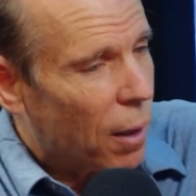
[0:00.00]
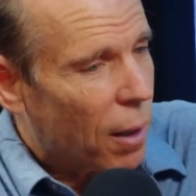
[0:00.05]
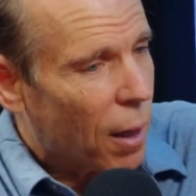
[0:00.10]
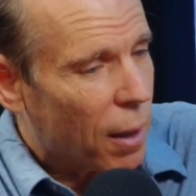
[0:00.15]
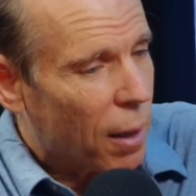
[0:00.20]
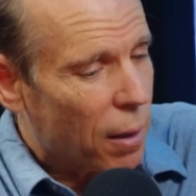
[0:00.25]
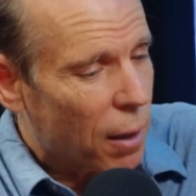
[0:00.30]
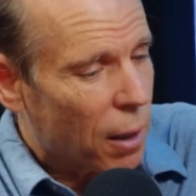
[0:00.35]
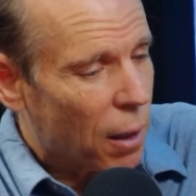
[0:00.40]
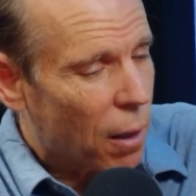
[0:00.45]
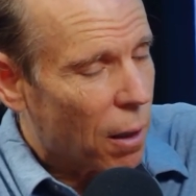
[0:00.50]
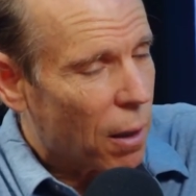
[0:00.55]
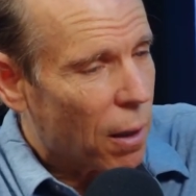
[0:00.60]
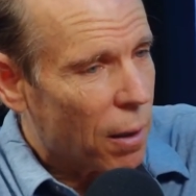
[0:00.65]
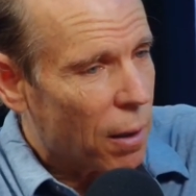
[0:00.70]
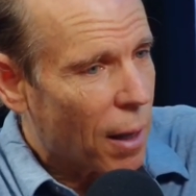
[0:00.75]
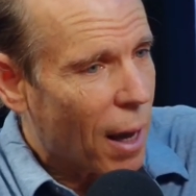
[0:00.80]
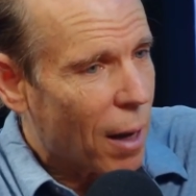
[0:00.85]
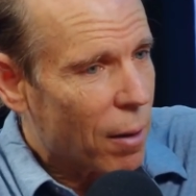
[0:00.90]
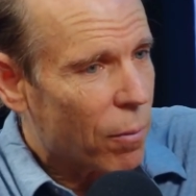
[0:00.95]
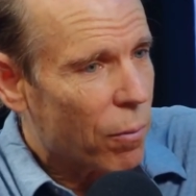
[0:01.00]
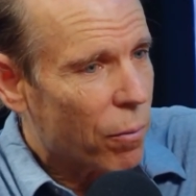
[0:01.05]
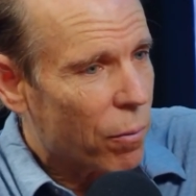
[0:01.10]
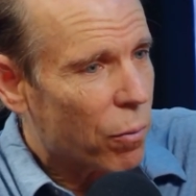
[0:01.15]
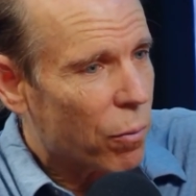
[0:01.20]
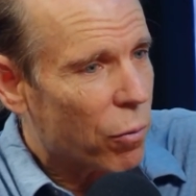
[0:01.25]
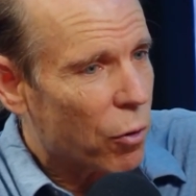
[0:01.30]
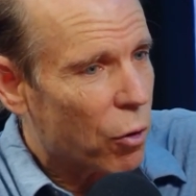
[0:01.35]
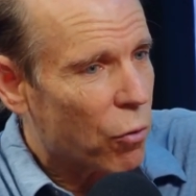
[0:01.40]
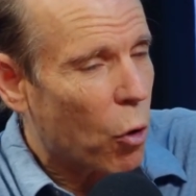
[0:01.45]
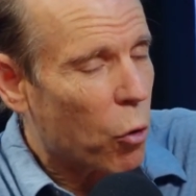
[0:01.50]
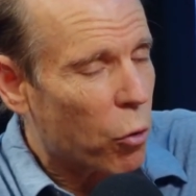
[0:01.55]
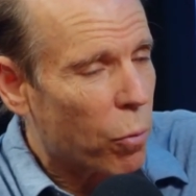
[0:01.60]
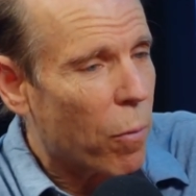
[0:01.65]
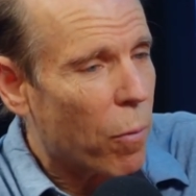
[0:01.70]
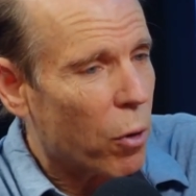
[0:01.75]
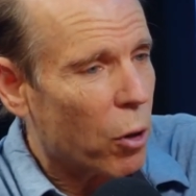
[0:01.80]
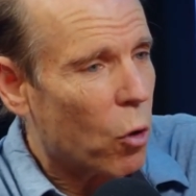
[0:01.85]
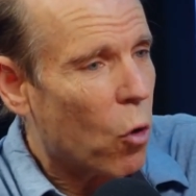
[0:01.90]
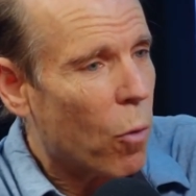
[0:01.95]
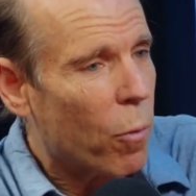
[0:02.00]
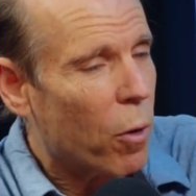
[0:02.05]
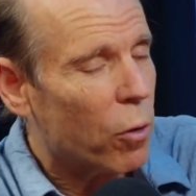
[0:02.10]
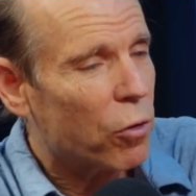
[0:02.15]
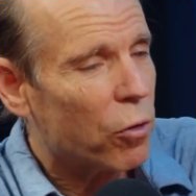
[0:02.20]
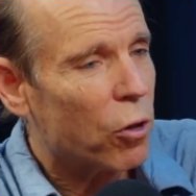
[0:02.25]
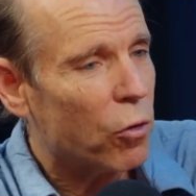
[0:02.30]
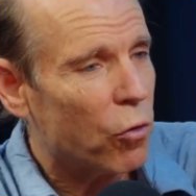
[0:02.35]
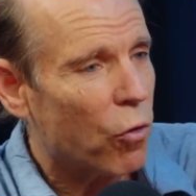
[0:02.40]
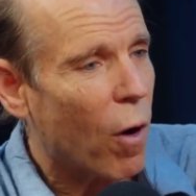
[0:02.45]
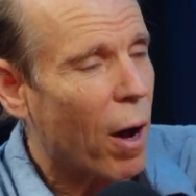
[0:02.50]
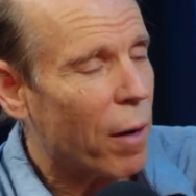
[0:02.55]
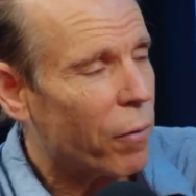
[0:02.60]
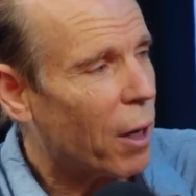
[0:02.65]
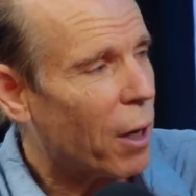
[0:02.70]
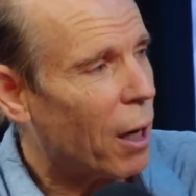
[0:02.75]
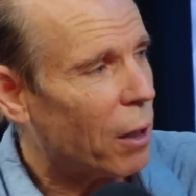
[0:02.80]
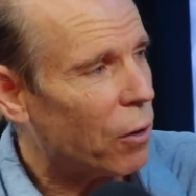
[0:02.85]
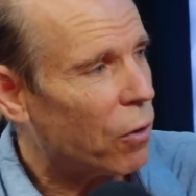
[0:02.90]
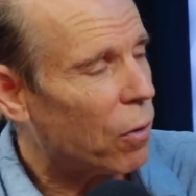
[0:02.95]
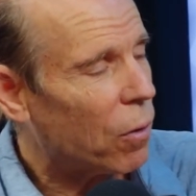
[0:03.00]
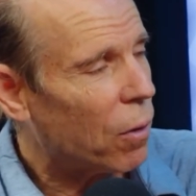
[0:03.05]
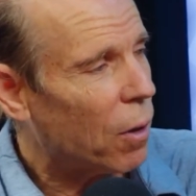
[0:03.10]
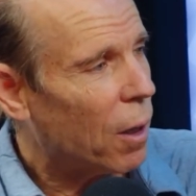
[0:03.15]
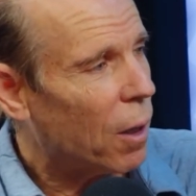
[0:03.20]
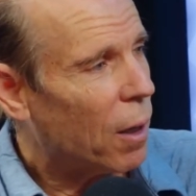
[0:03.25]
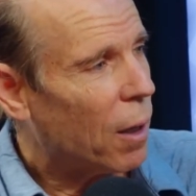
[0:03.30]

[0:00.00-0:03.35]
And, the, and that growth-promoting hormones can drive cancer.